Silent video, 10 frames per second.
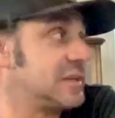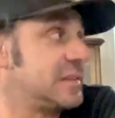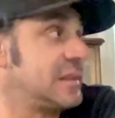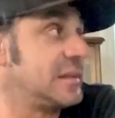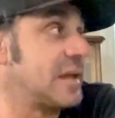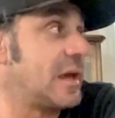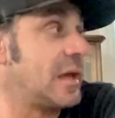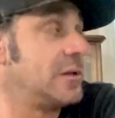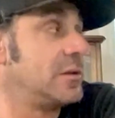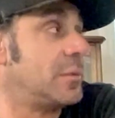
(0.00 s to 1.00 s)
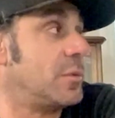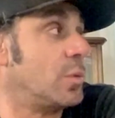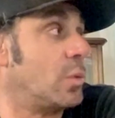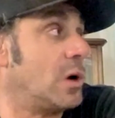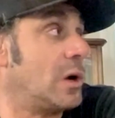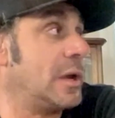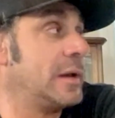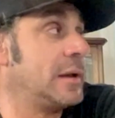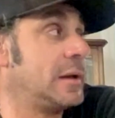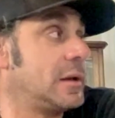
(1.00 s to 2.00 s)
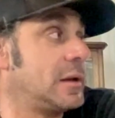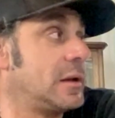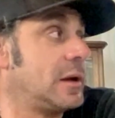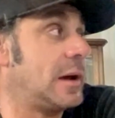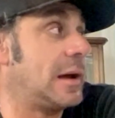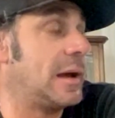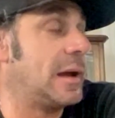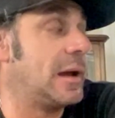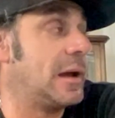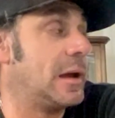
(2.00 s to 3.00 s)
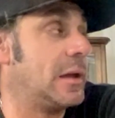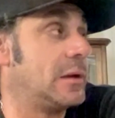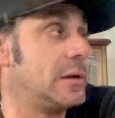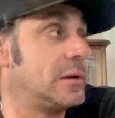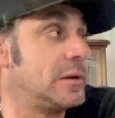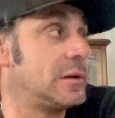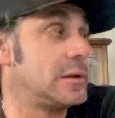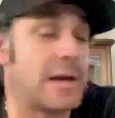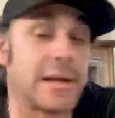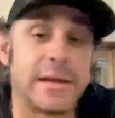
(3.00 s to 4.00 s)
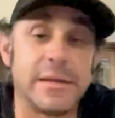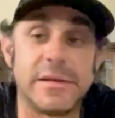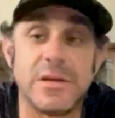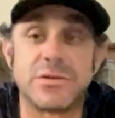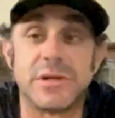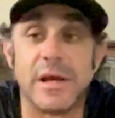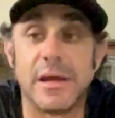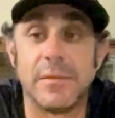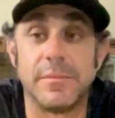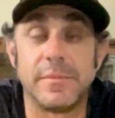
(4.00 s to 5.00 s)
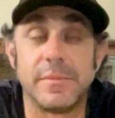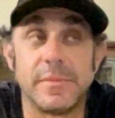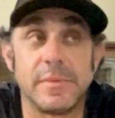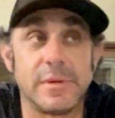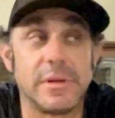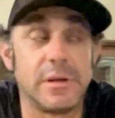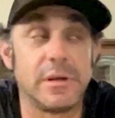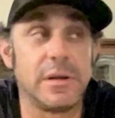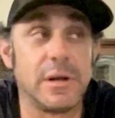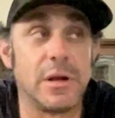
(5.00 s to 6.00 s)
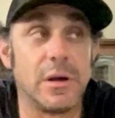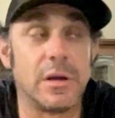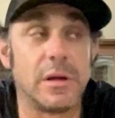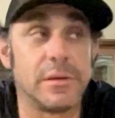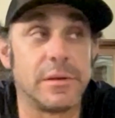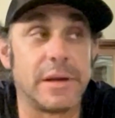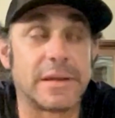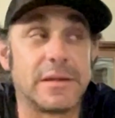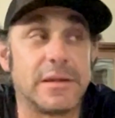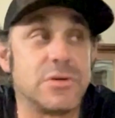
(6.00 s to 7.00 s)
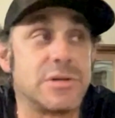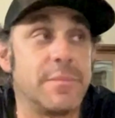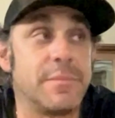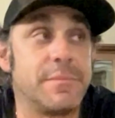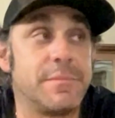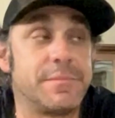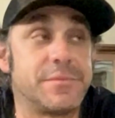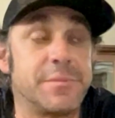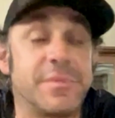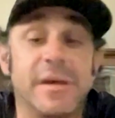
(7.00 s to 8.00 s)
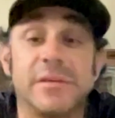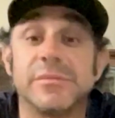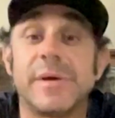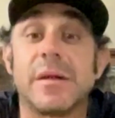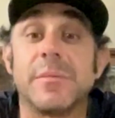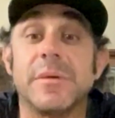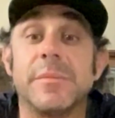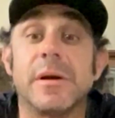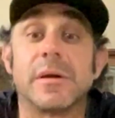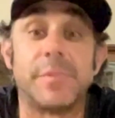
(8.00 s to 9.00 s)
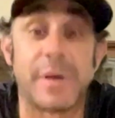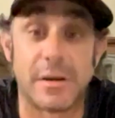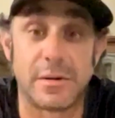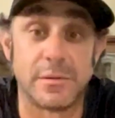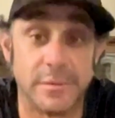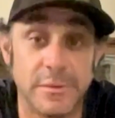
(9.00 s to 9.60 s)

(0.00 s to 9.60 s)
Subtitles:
I think that number one, uh, I can teach them, you know. I can teach them some things of how to be a better competitor.